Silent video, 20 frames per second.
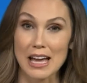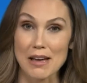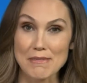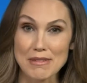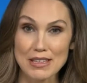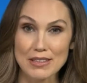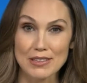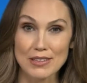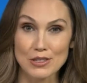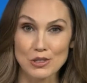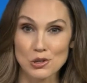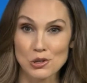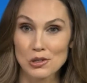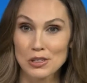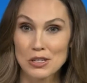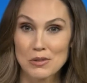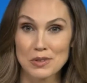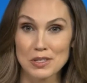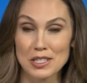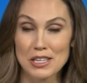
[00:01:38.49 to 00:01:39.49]
I mean,
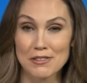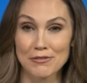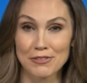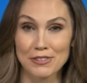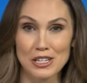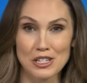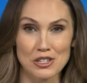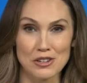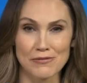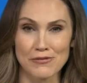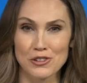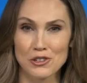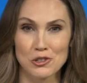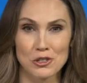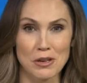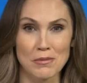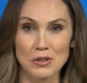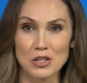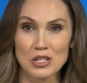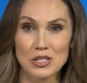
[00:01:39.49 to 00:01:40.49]
certainly we see inflation for
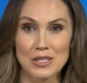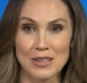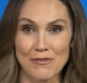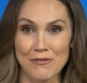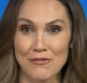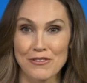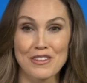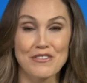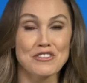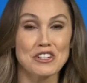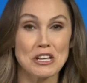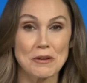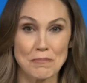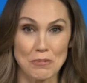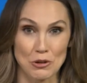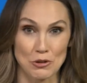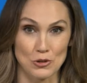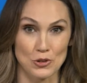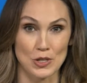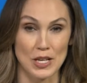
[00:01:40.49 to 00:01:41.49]
some goods at
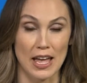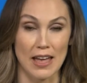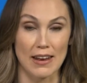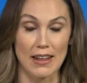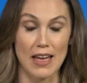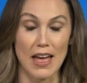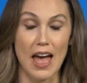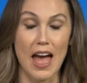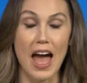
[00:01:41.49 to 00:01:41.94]
50%.